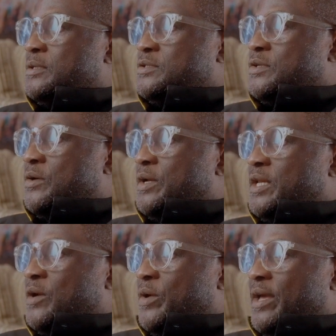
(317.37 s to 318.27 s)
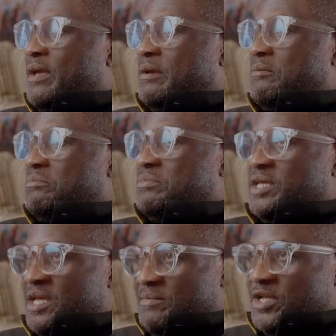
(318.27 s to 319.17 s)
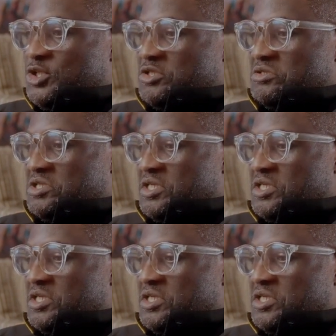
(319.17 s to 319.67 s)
So in a way, the image,